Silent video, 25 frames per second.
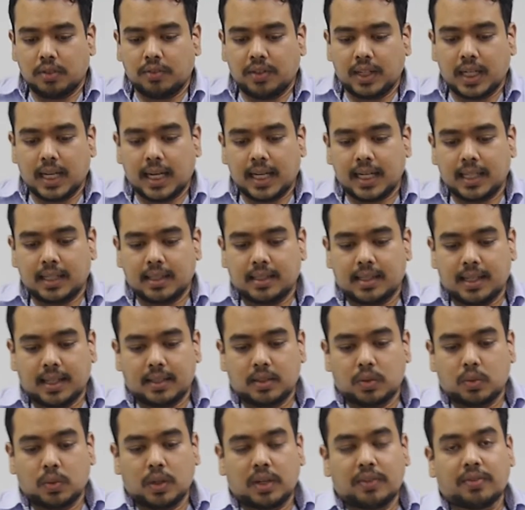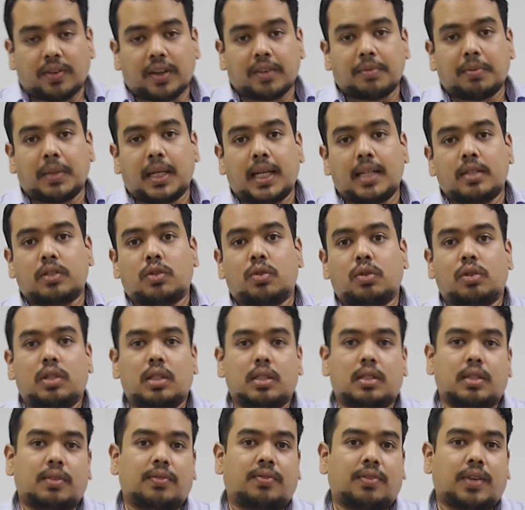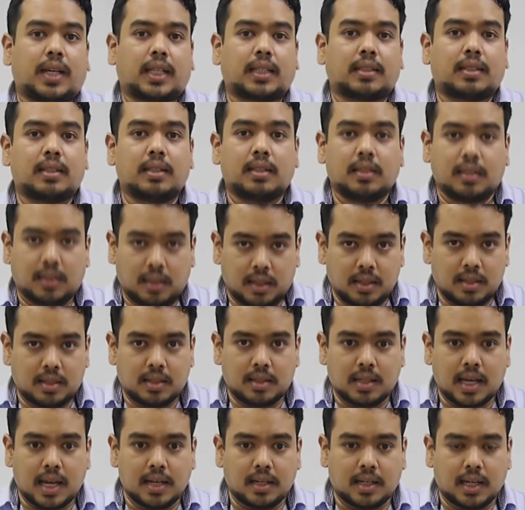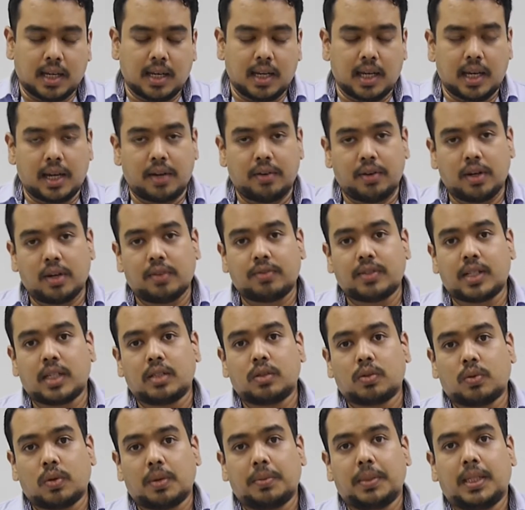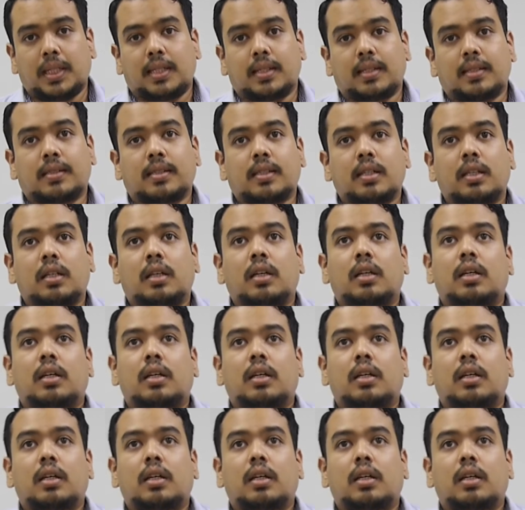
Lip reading: UV light takes 25 minutes to disinfect this entire area of 10 square meters.